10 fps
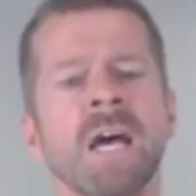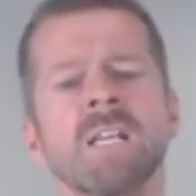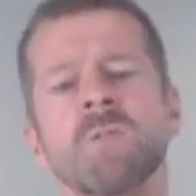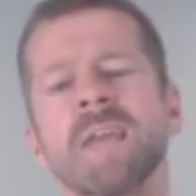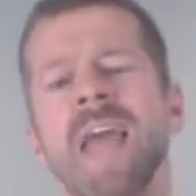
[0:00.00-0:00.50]

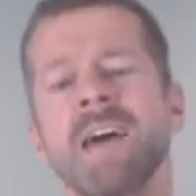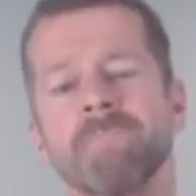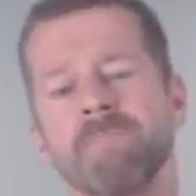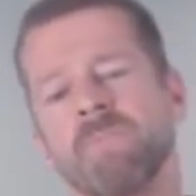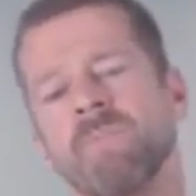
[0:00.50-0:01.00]
So
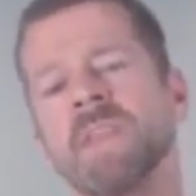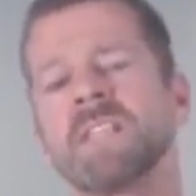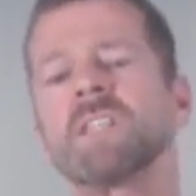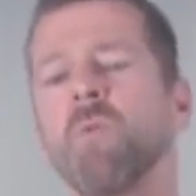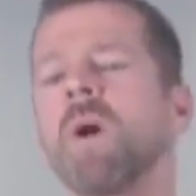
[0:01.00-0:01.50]
again,
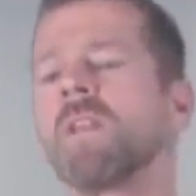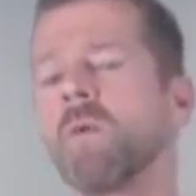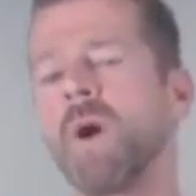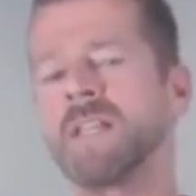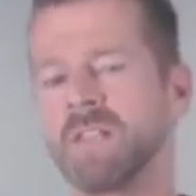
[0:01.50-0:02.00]
this is one of the
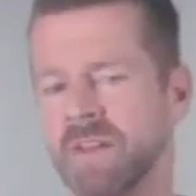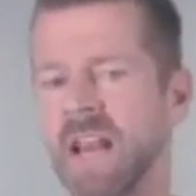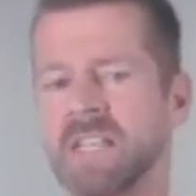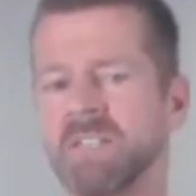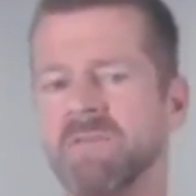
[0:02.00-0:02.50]
ways of
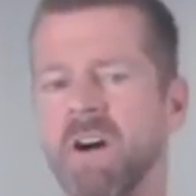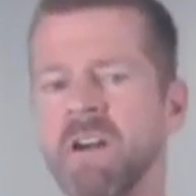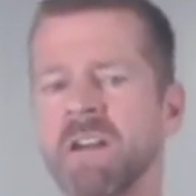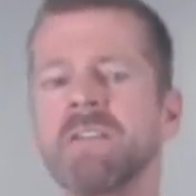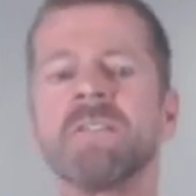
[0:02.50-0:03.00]

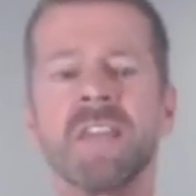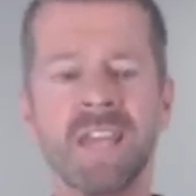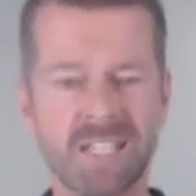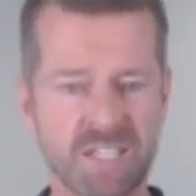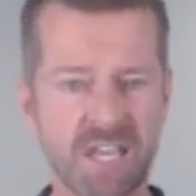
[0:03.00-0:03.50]
classifying the
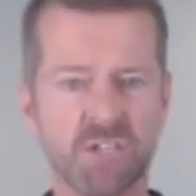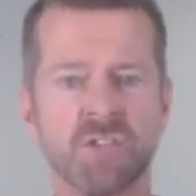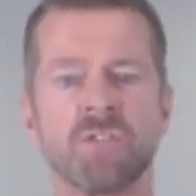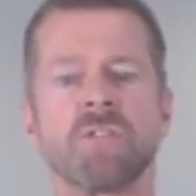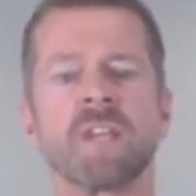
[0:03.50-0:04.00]

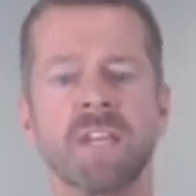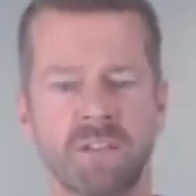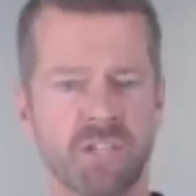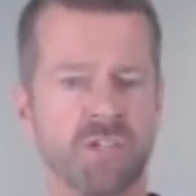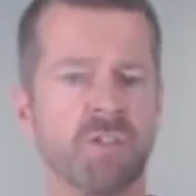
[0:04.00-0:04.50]
essential, the
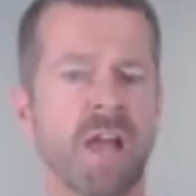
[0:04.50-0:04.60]
conditional,